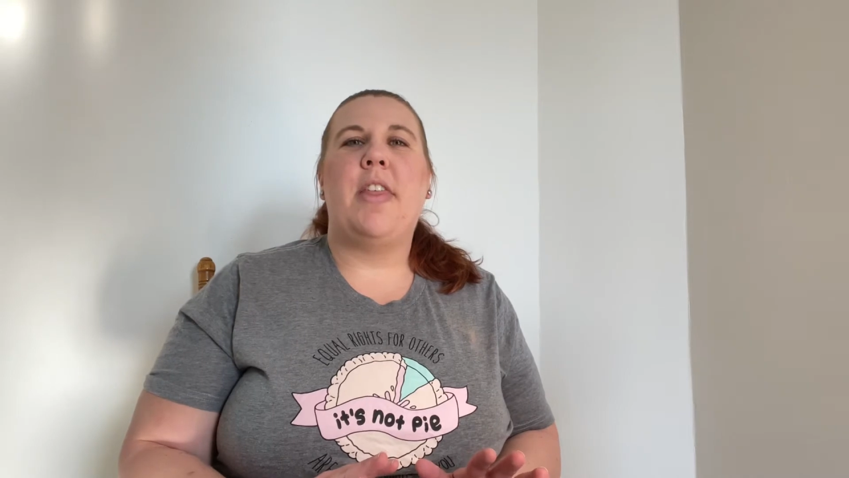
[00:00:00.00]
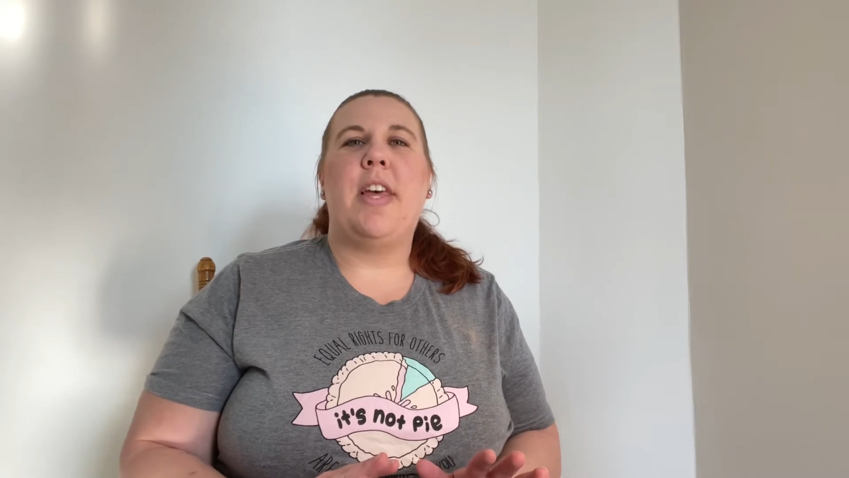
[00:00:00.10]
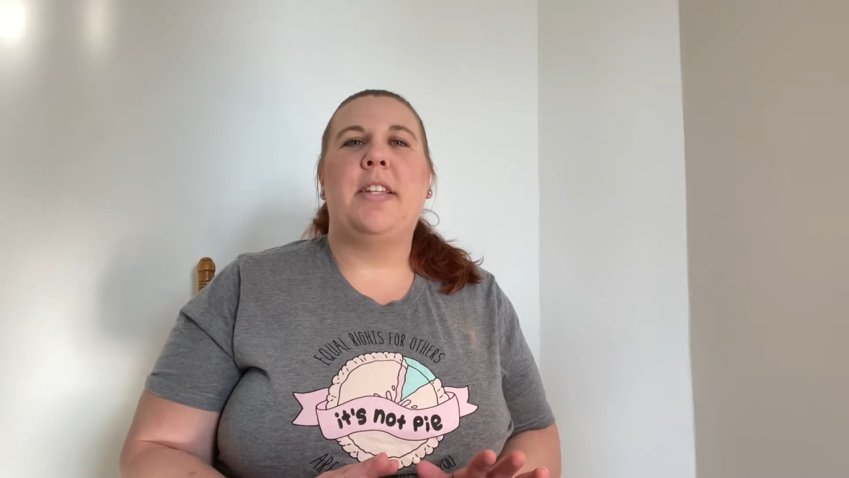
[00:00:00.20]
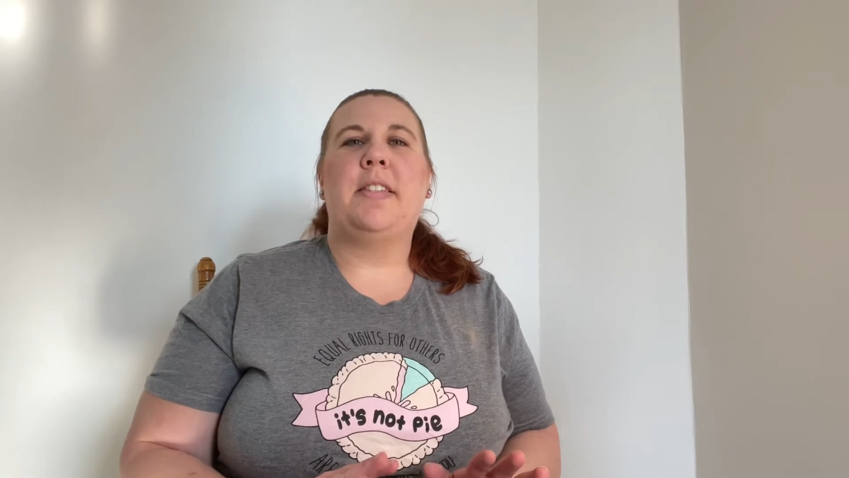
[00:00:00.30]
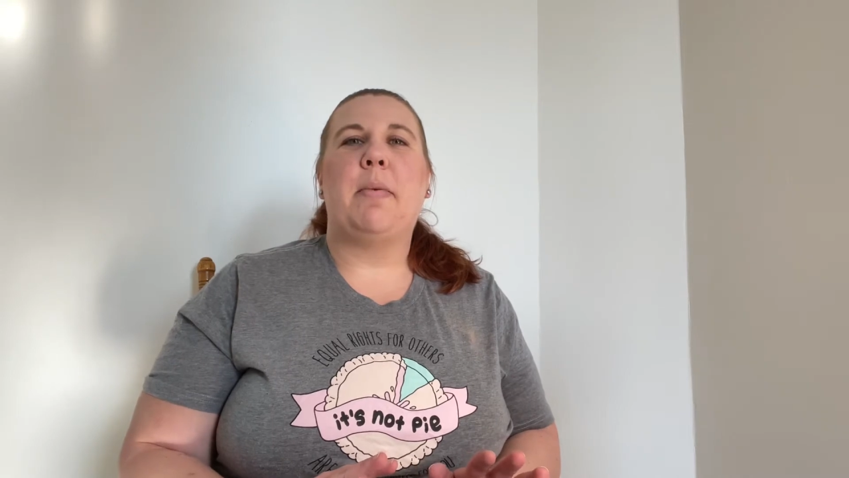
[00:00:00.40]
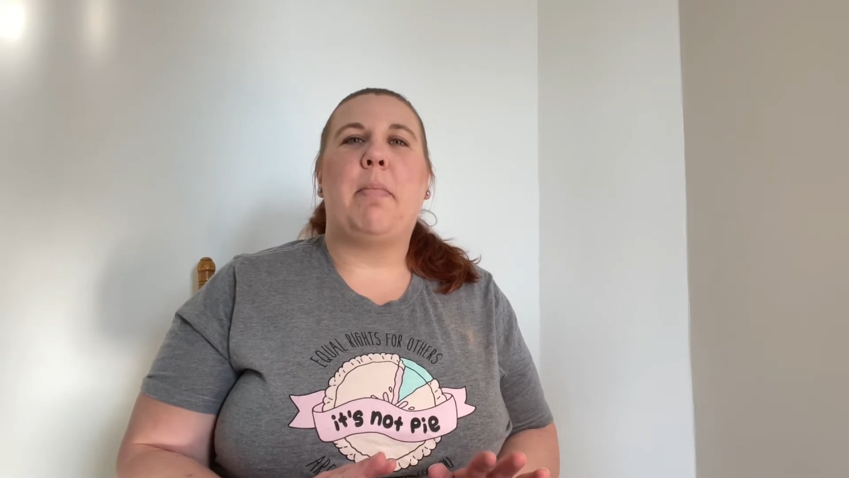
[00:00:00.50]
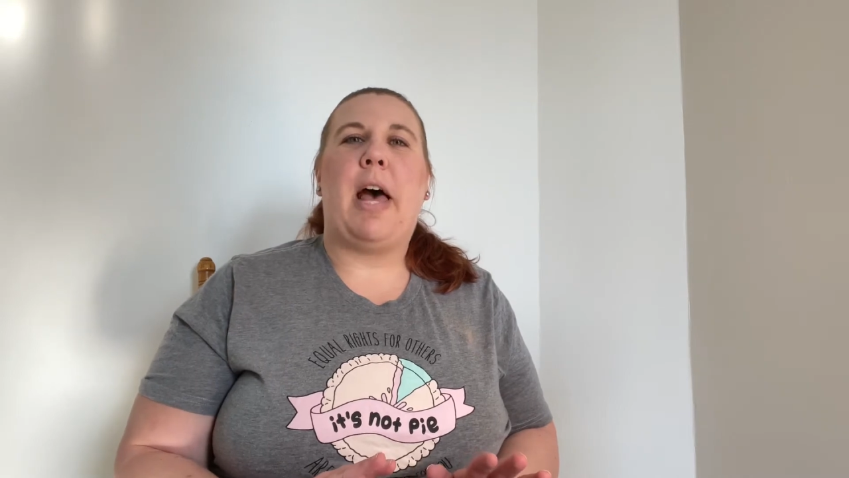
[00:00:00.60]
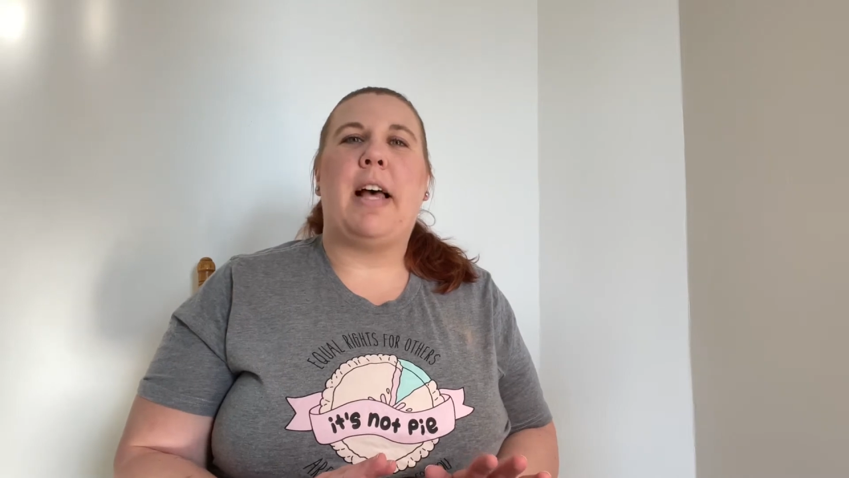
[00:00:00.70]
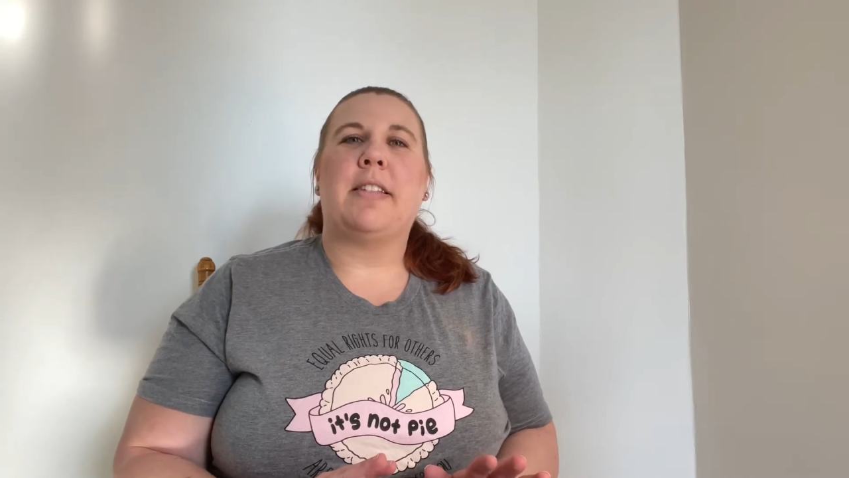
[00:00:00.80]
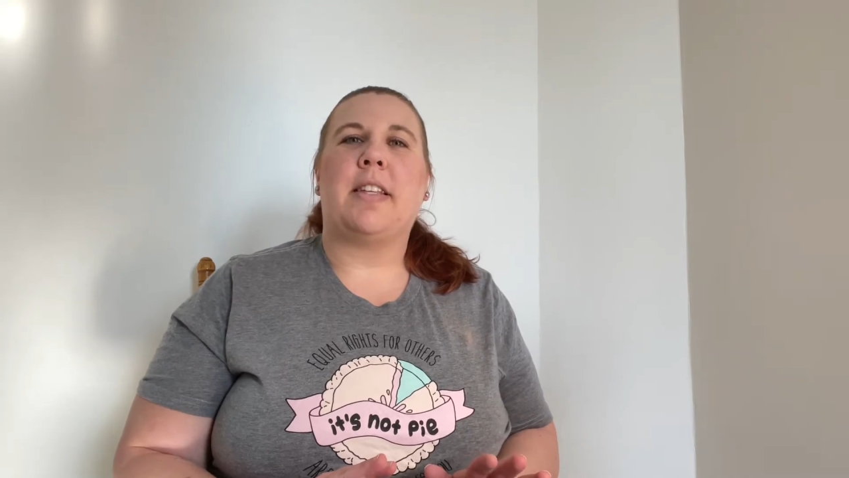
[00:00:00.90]
this
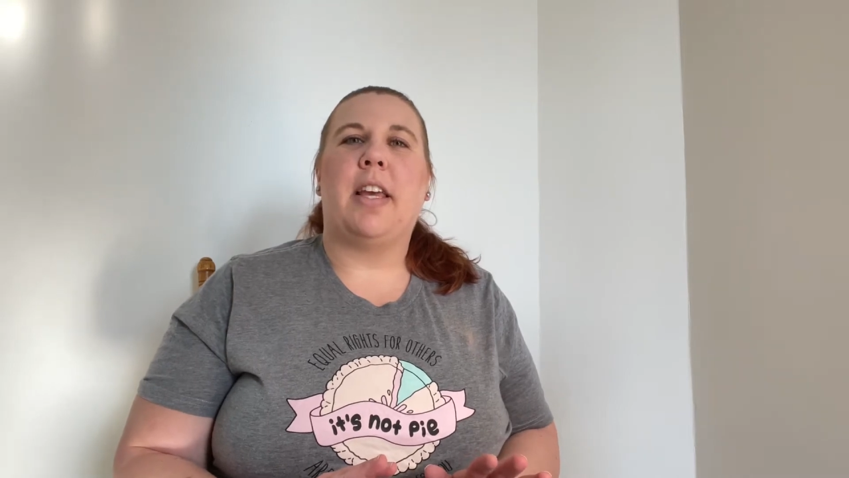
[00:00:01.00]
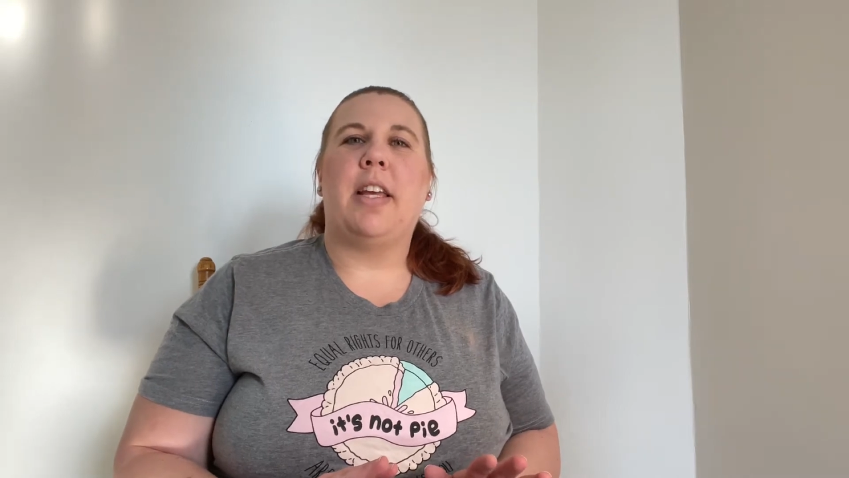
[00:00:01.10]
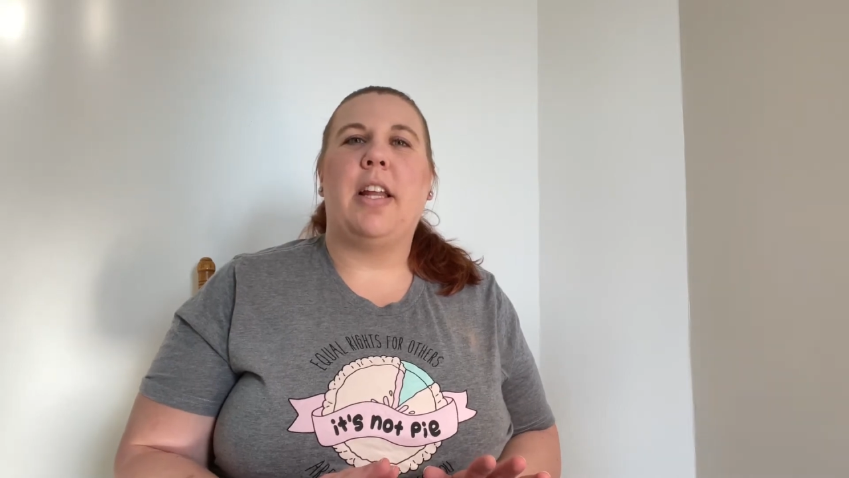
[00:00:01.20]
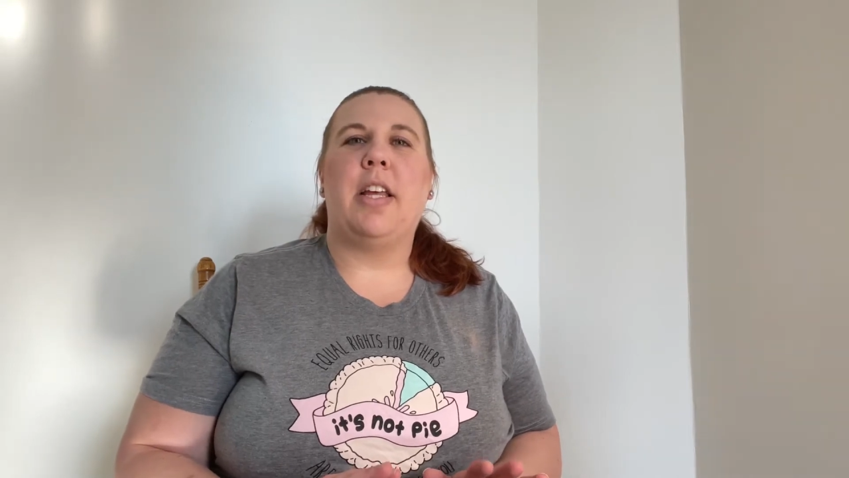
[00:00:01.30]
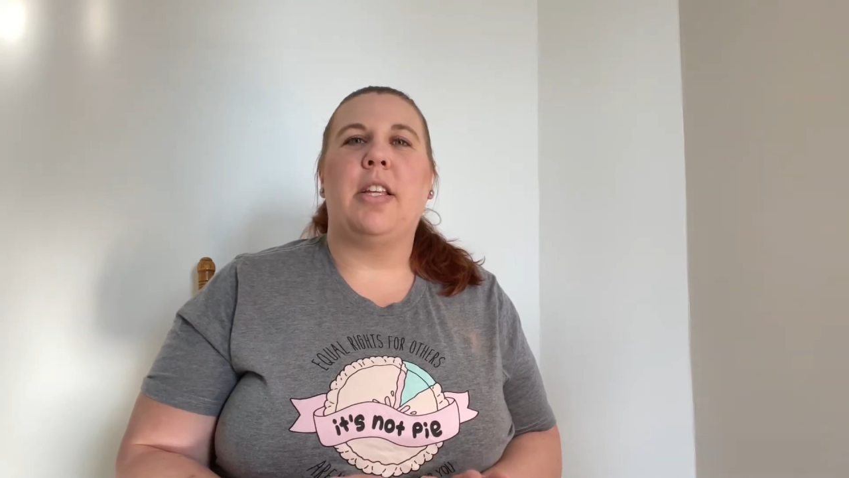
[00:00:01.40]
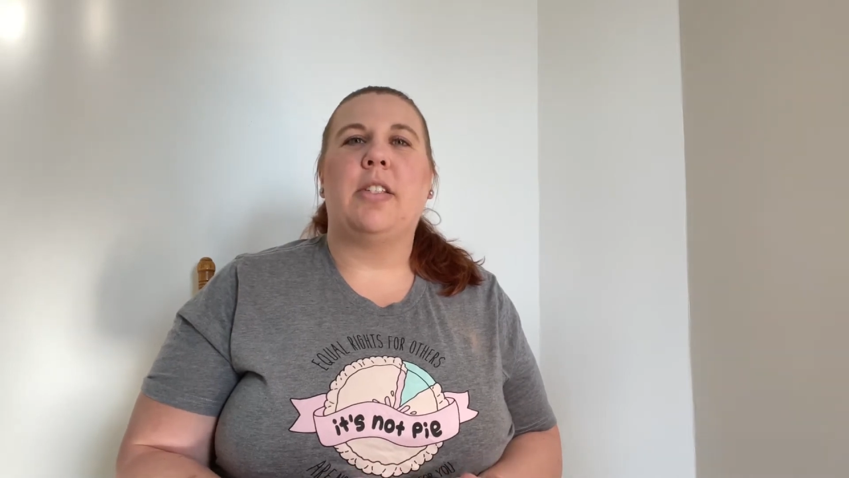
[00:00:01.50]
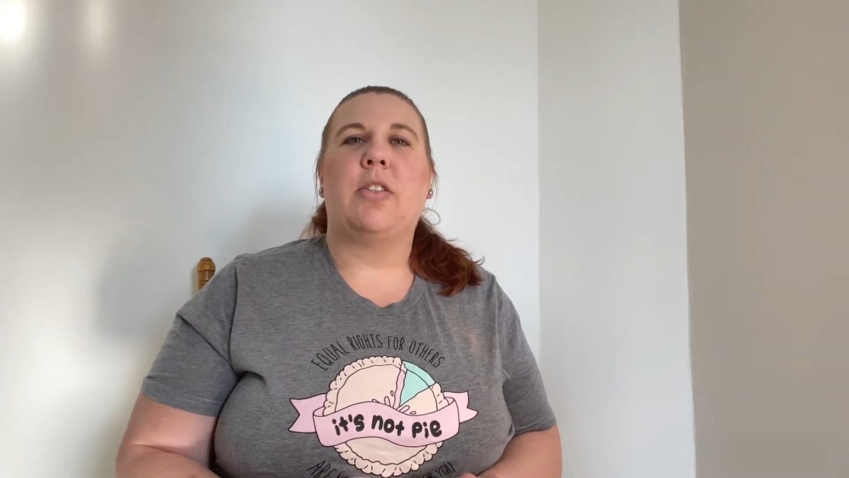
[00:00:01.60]
basket is